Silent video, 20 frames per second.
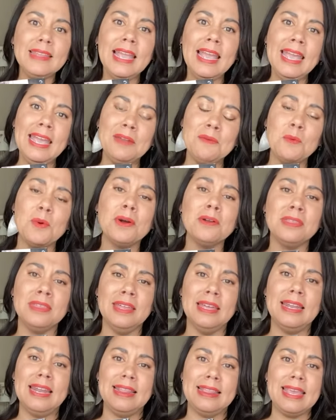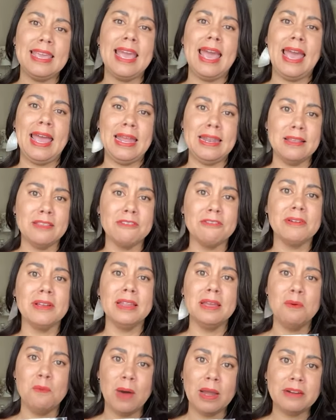and worth it at the end. It's
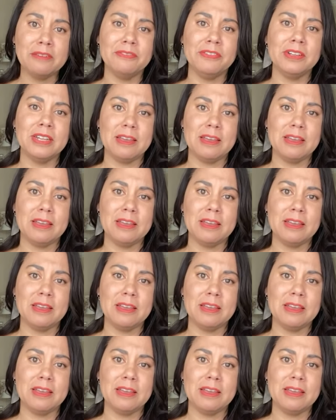really wonderful